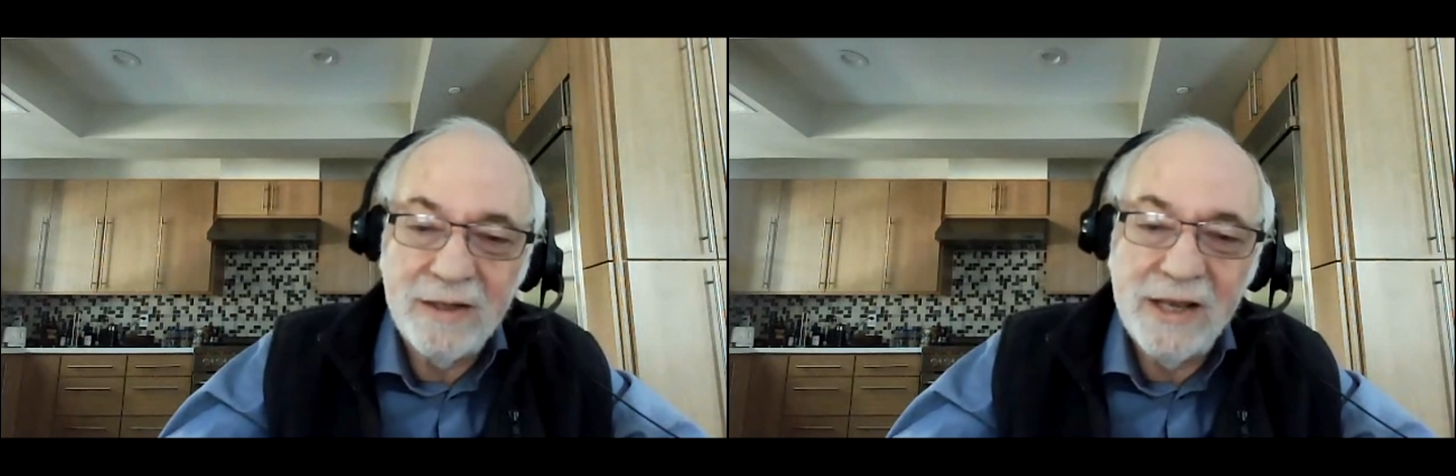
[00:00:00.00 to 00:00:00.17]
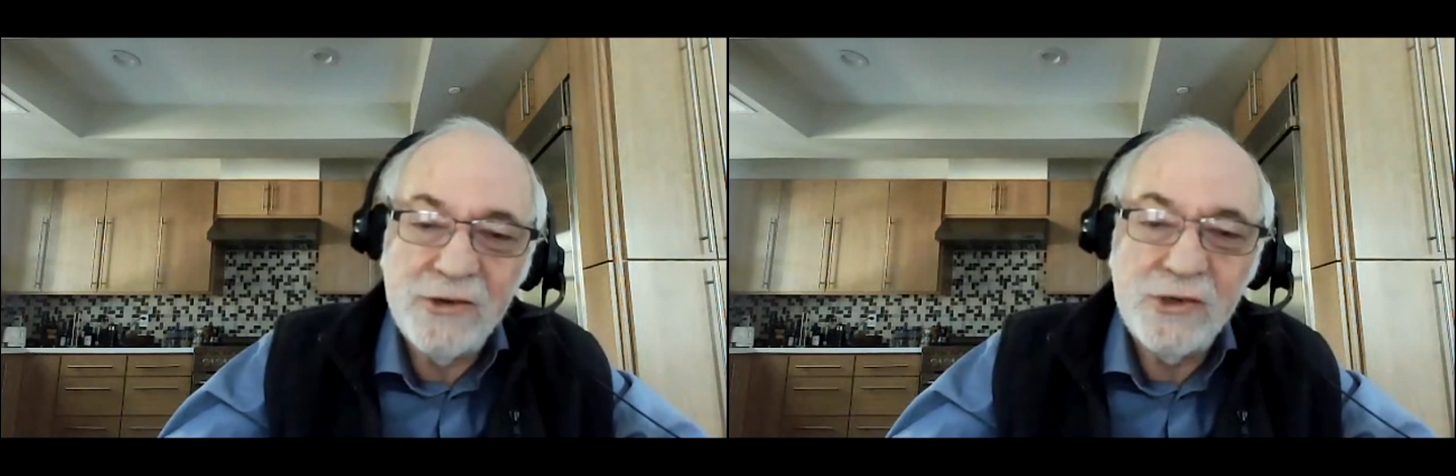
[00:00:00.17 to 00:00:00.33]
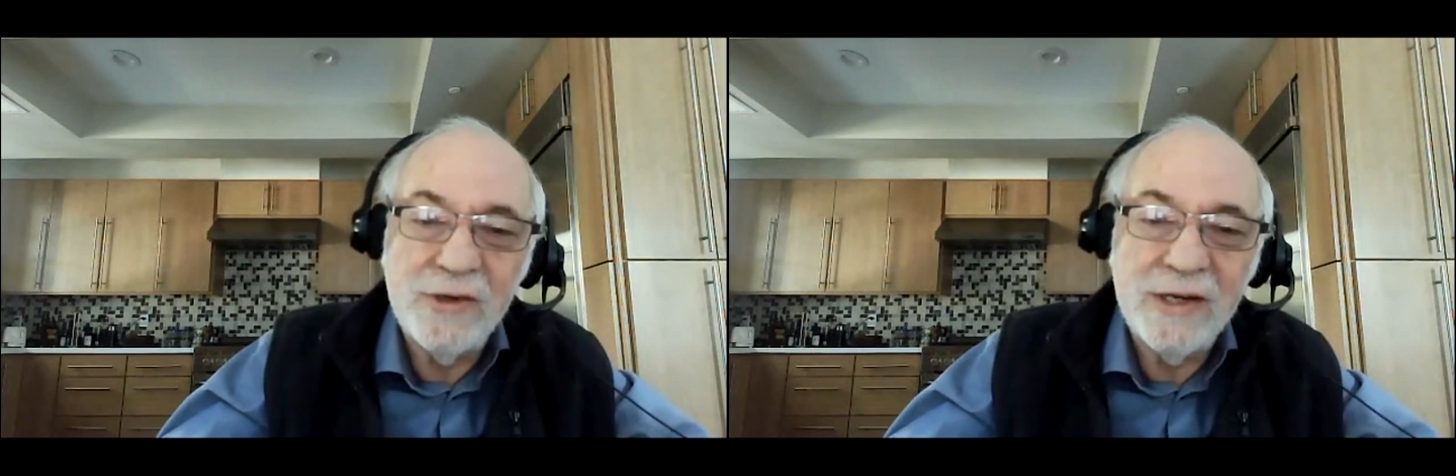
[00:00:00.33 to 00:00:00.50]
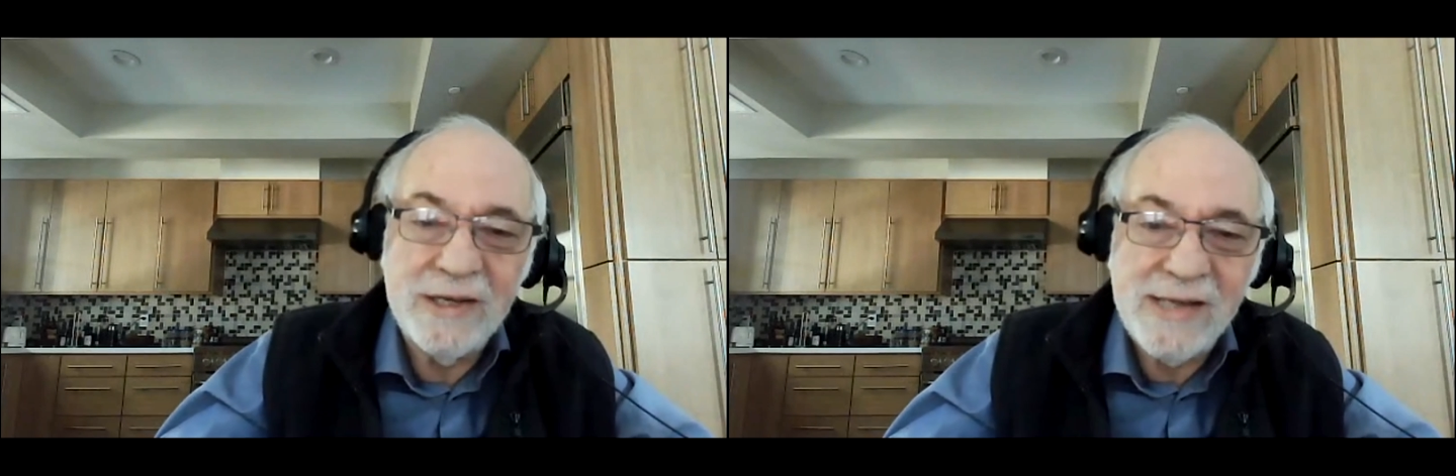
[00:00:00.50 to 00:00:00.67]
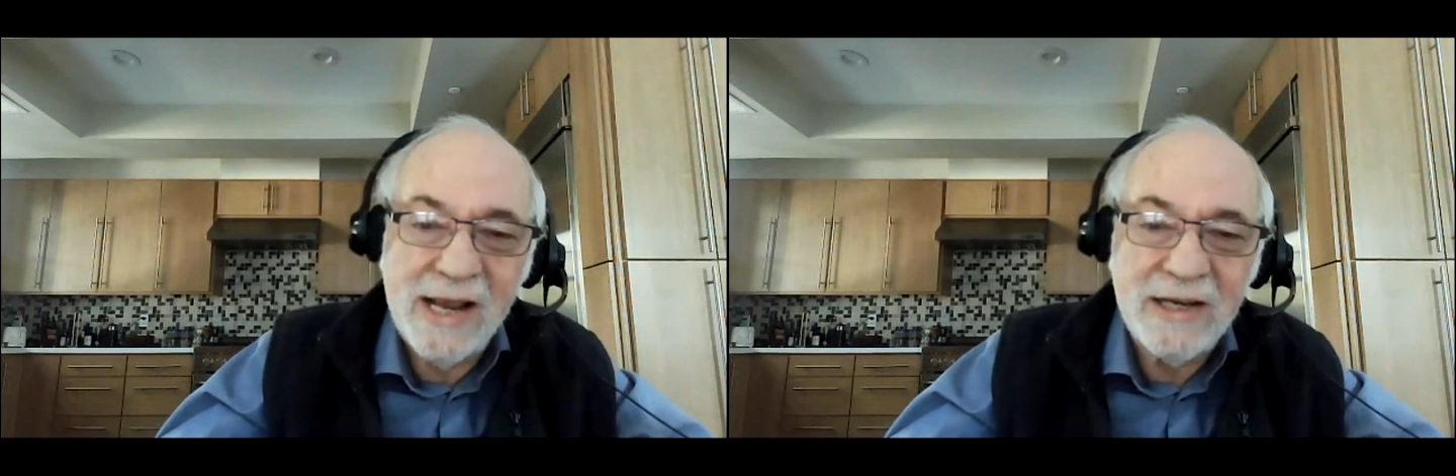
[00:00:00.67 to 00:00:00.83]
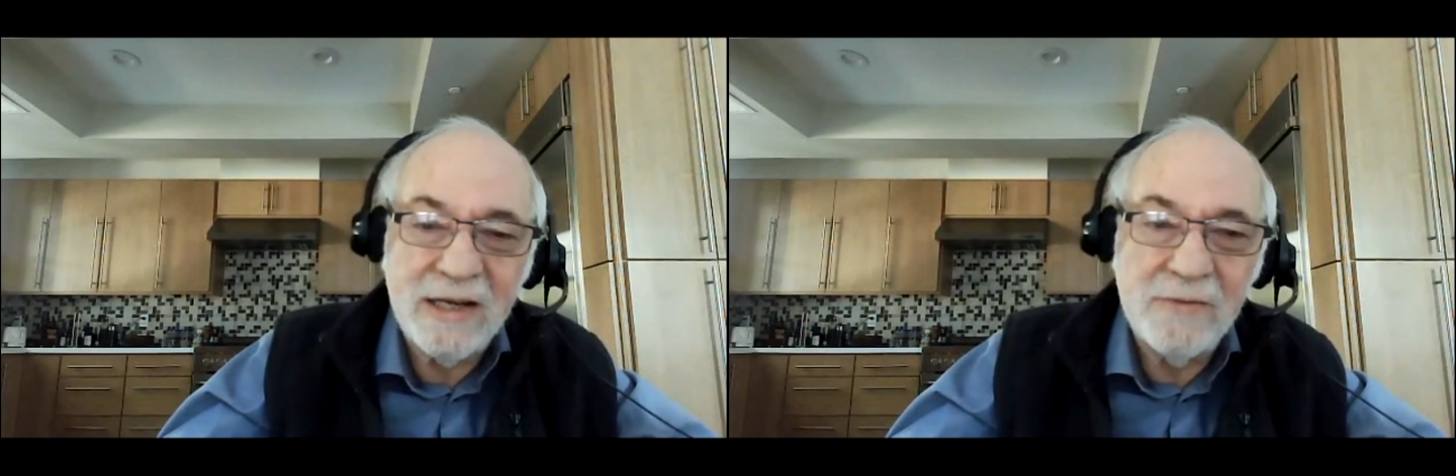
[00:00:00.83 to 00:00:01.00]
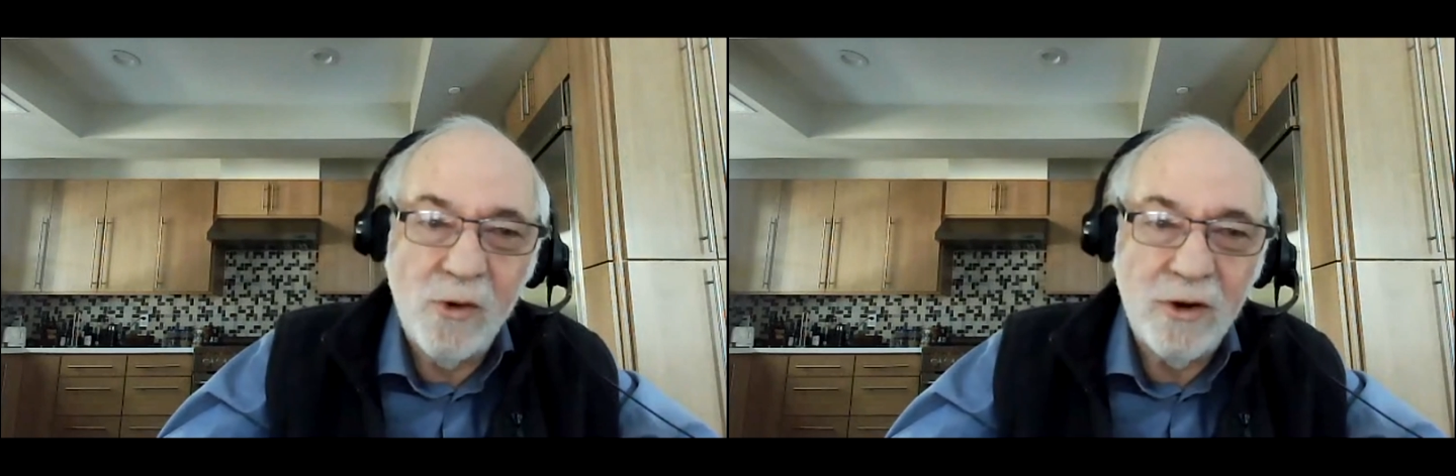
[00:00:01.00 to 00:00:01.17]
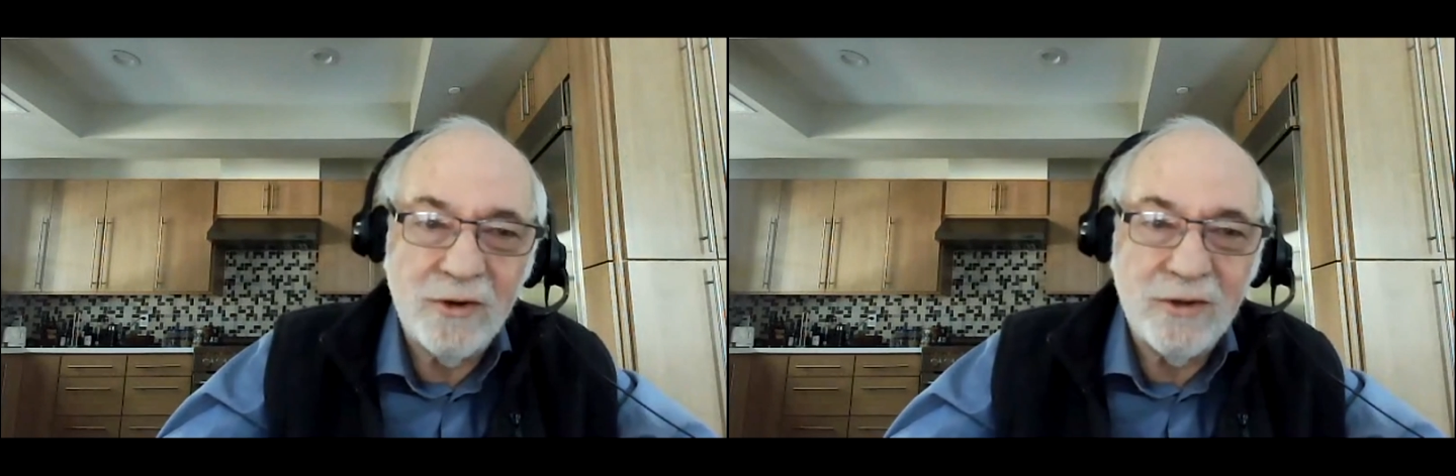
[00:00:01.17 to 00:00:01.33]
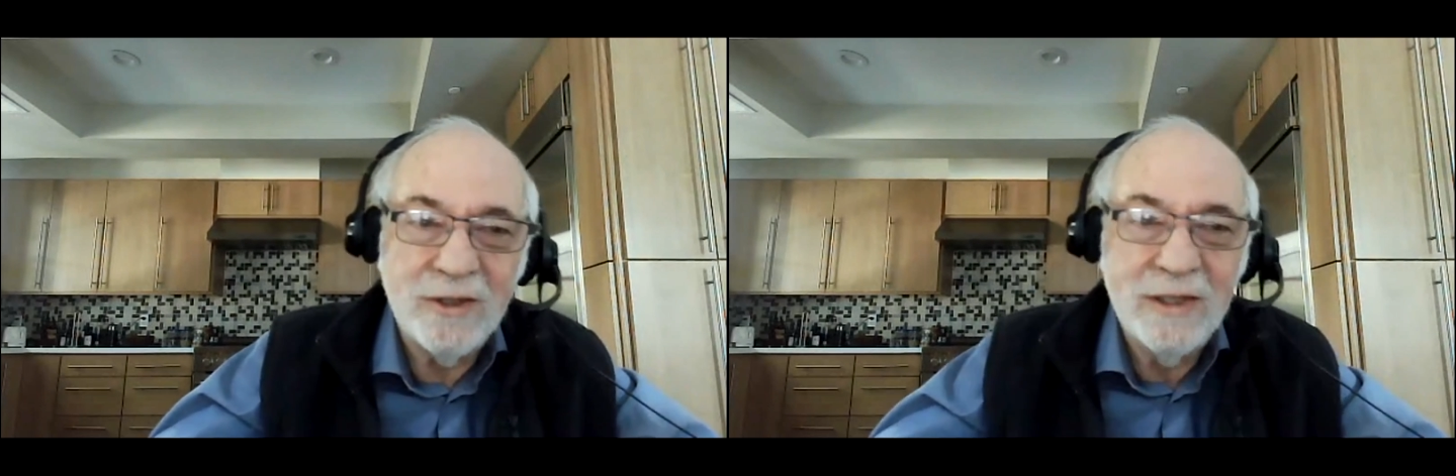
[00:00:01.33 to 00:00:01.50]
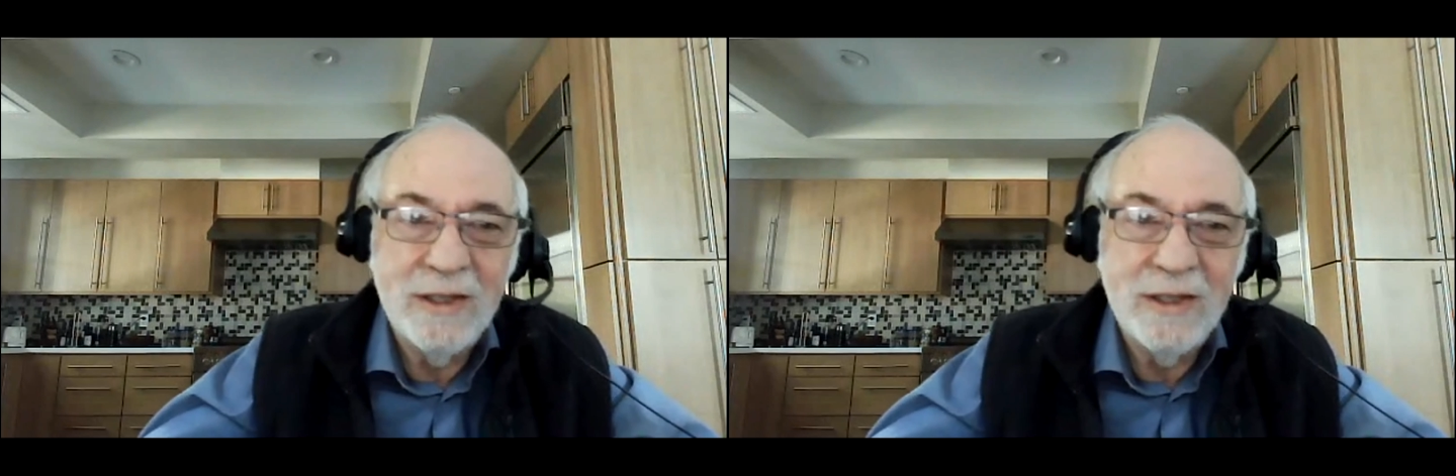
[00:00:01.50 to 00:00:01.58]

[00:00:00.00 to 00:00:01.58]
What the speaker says: issued an executive order